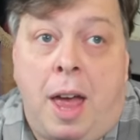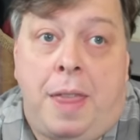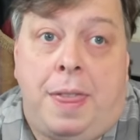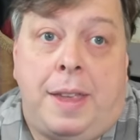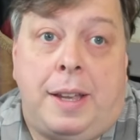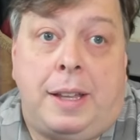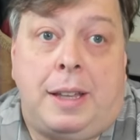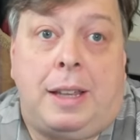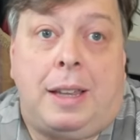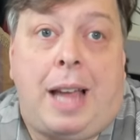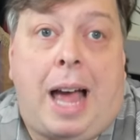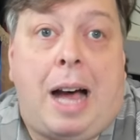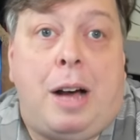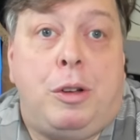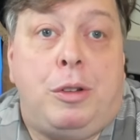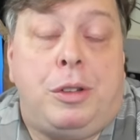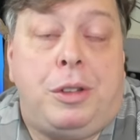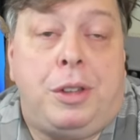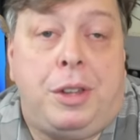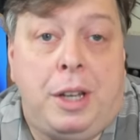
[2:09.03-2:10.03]
that
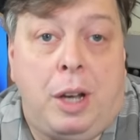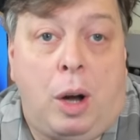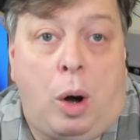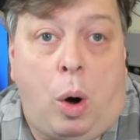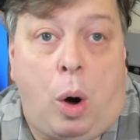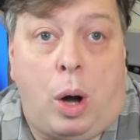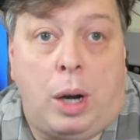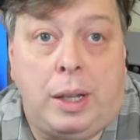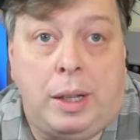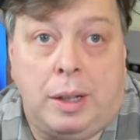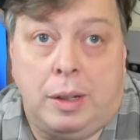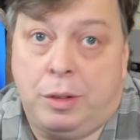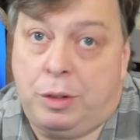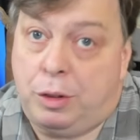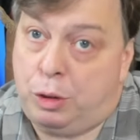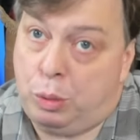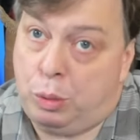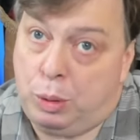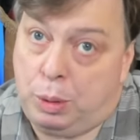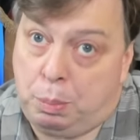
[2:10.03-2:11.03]
allows the audience
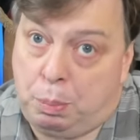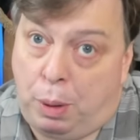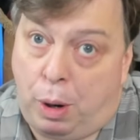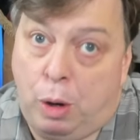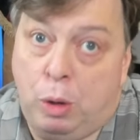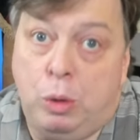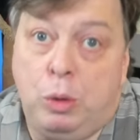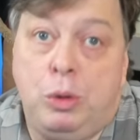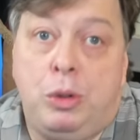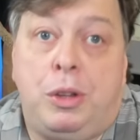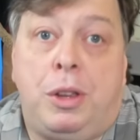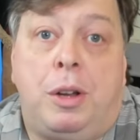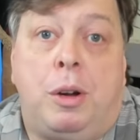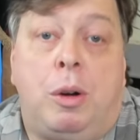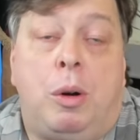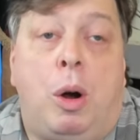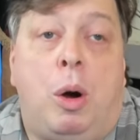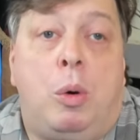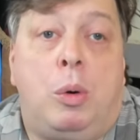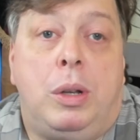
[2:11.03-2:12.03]
to impose
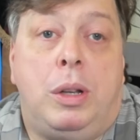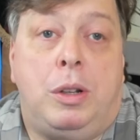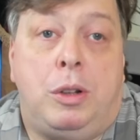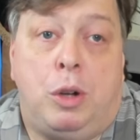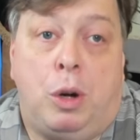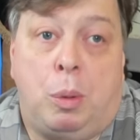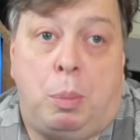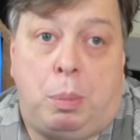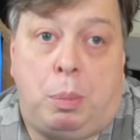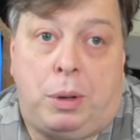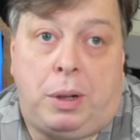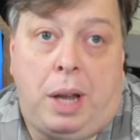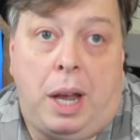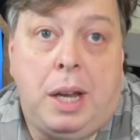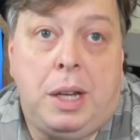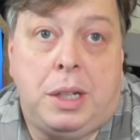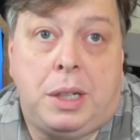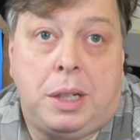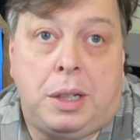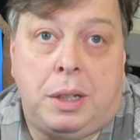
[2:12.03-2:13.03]
their own
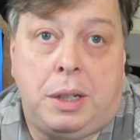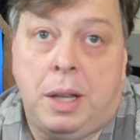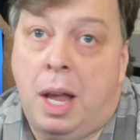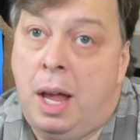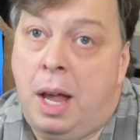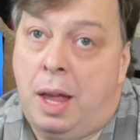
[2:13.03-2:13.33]
interpretation,